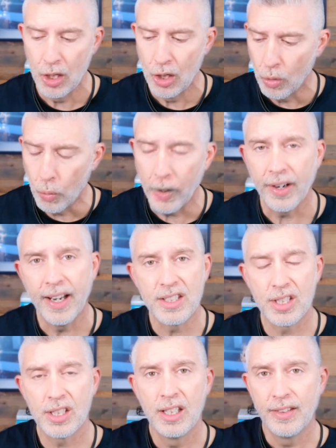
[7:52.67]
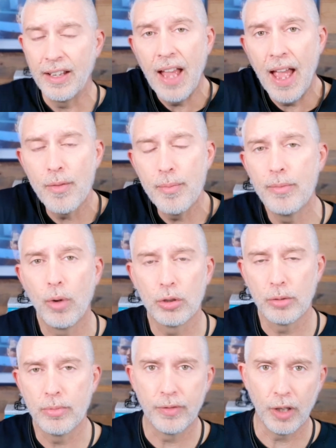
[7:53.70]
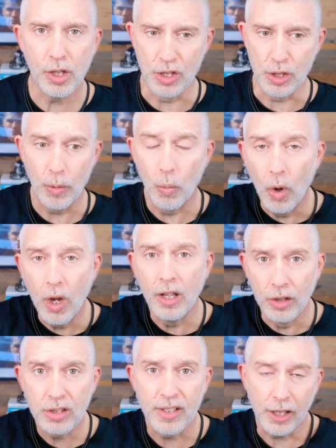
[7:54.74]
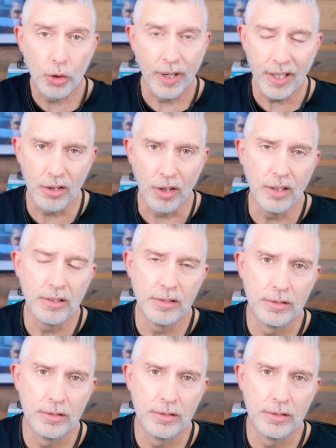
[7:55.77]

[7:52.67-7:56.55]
Where they have them in multiple versions, but one looks like a credit card.